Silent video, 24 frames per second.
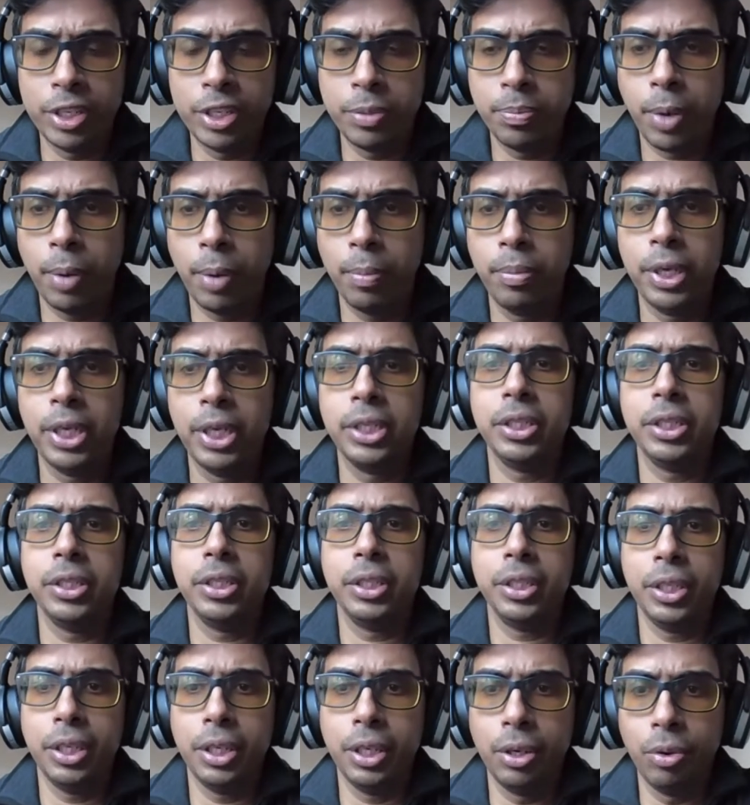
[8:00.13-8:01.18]

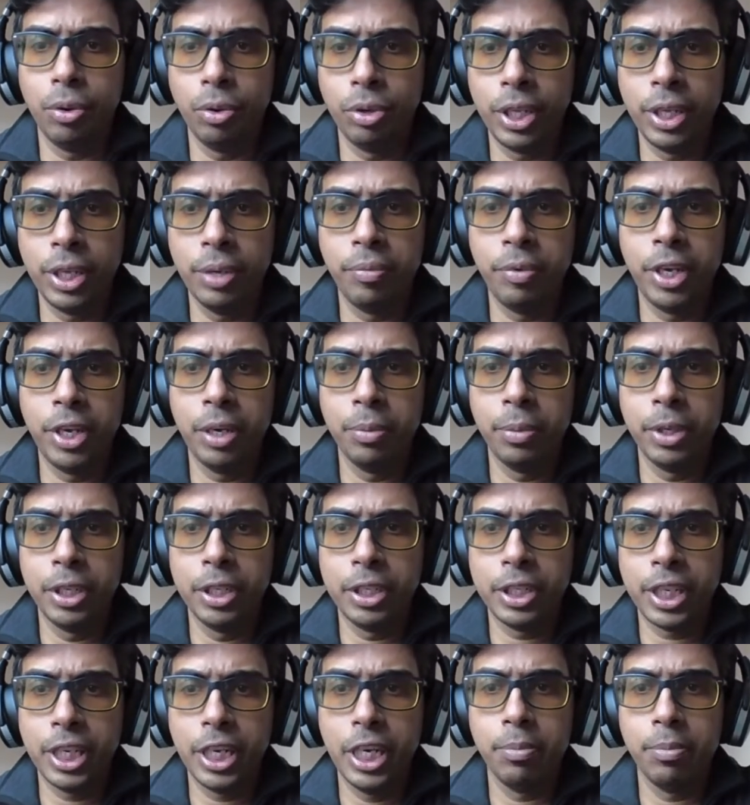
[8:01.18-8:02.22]
publish all the available
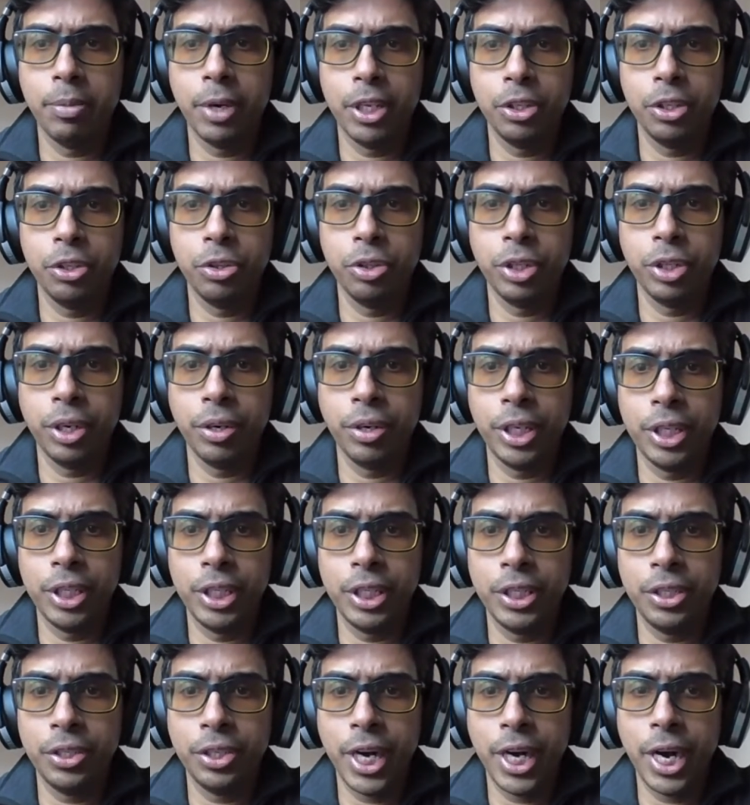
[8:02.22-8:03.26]
schemas to the
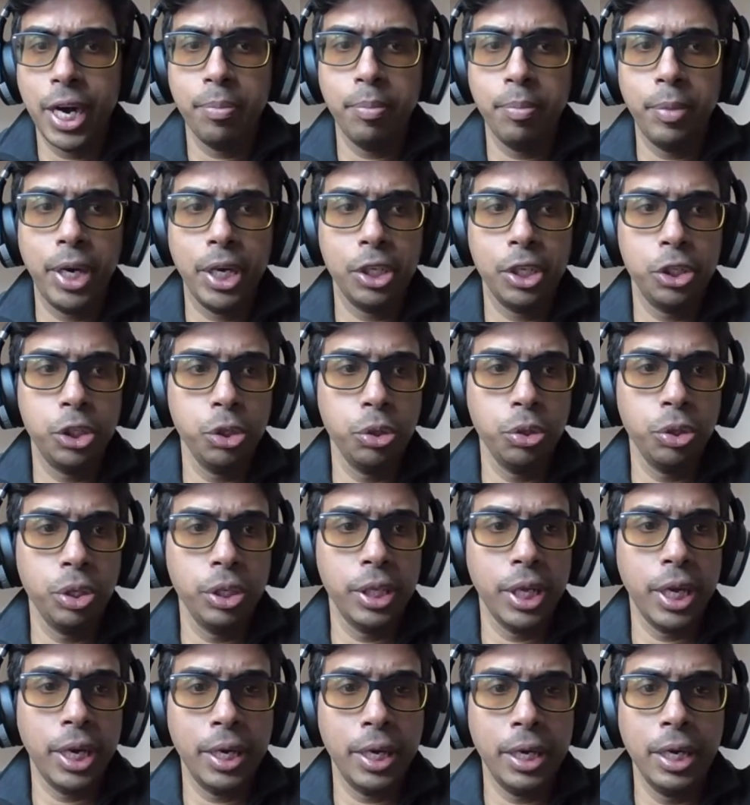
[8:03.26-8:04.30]
registry and make sure
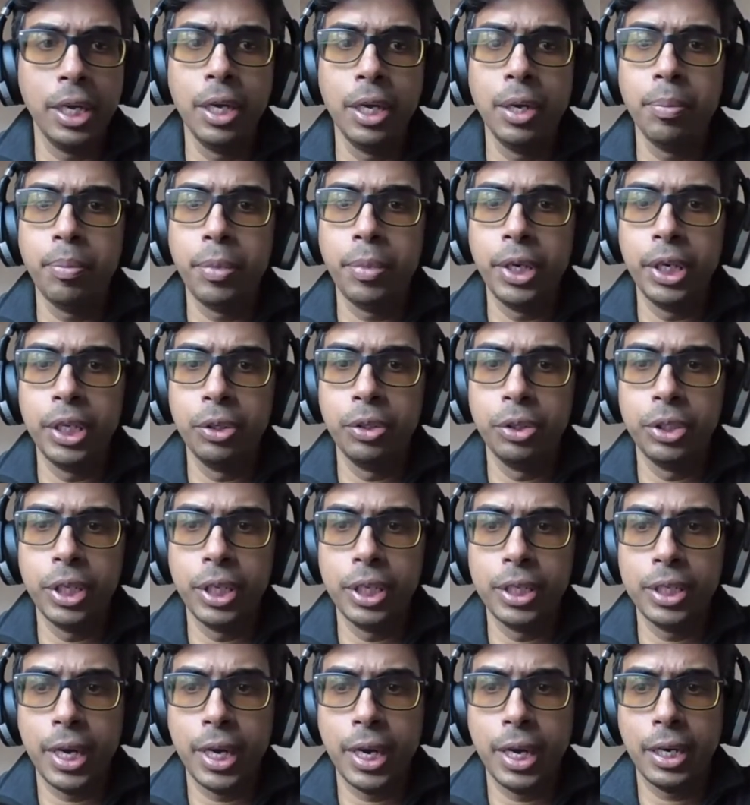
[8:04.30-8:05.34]
that
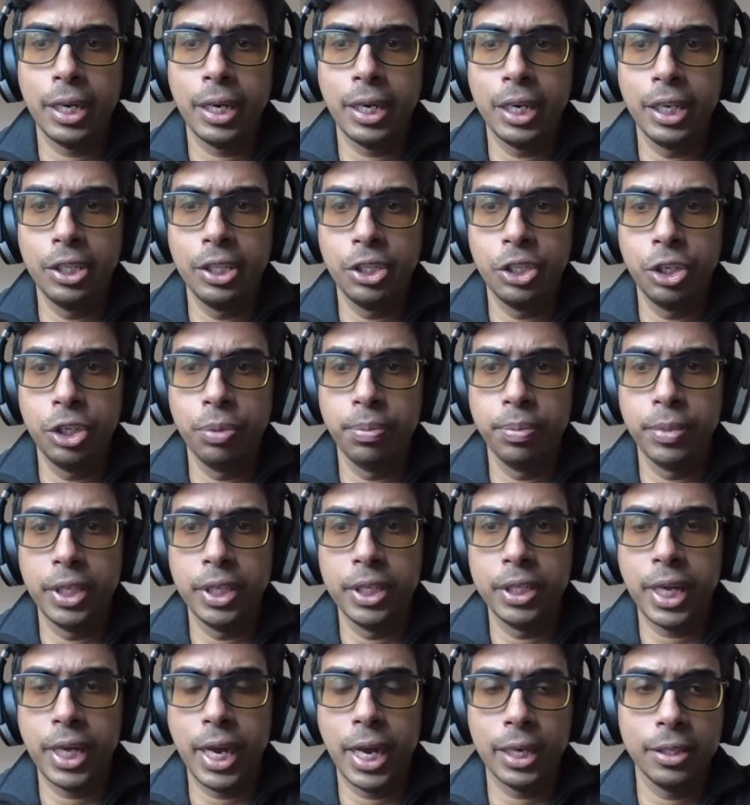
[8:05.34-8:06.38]
producers and
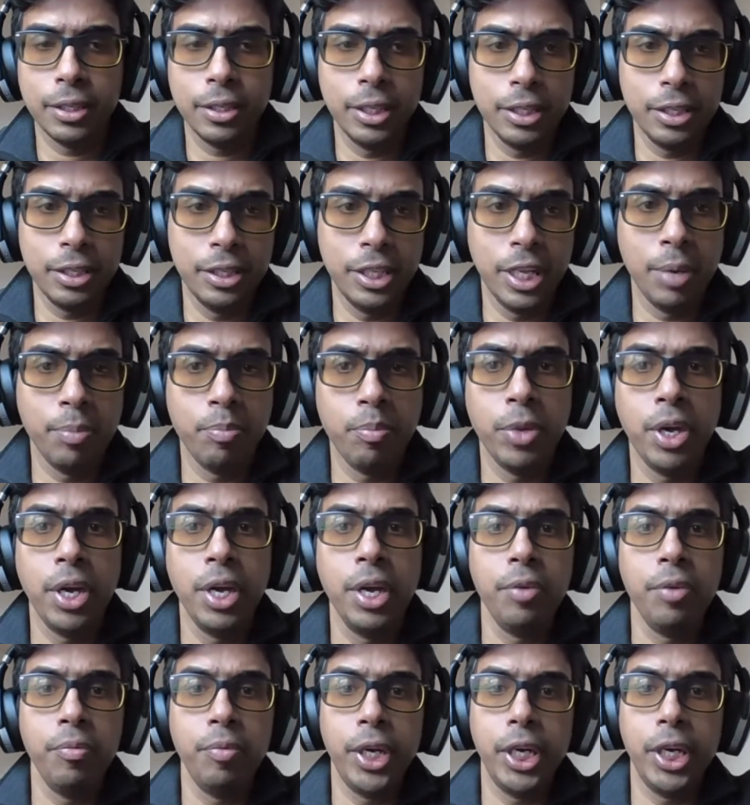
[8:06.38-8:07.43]
consumers access them
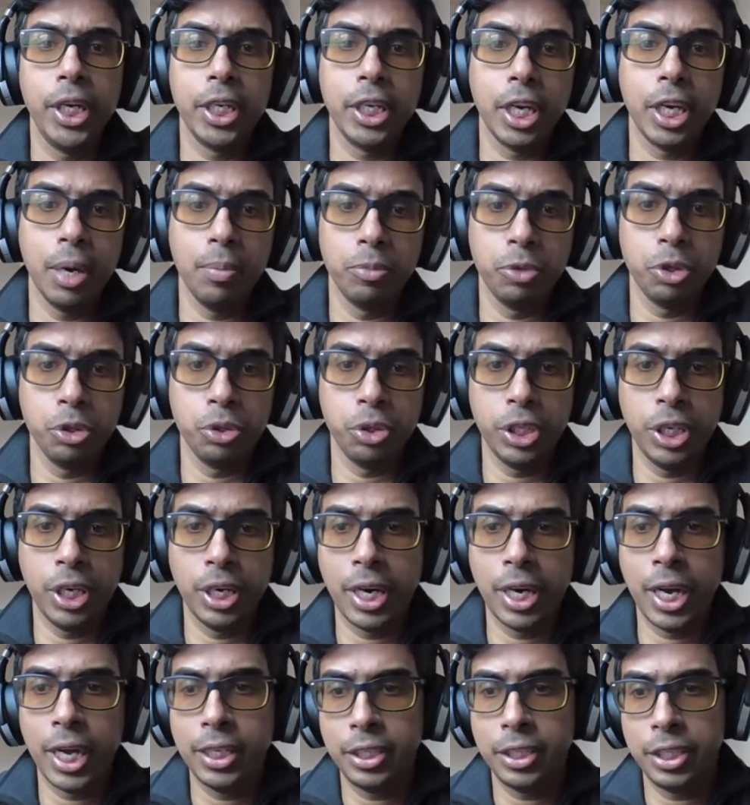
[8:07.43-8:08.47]
when it comes to
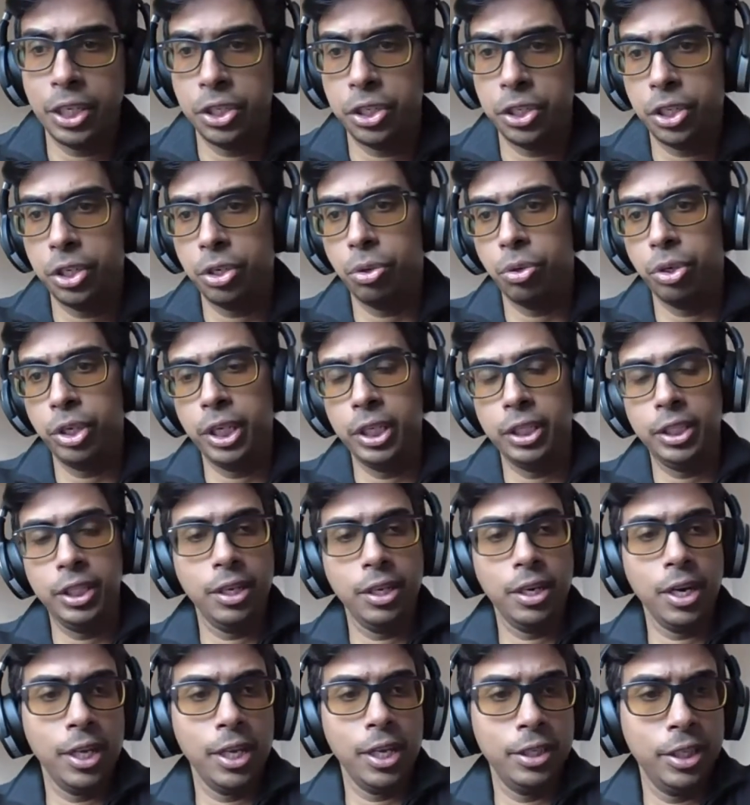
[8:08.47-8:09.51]
serialization or
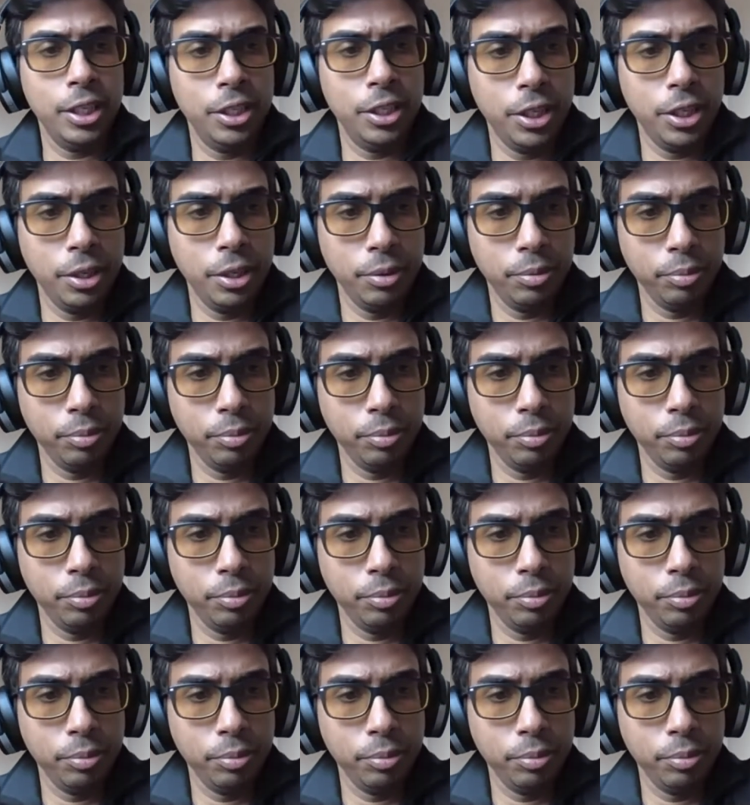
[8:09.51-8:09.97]
deserialization.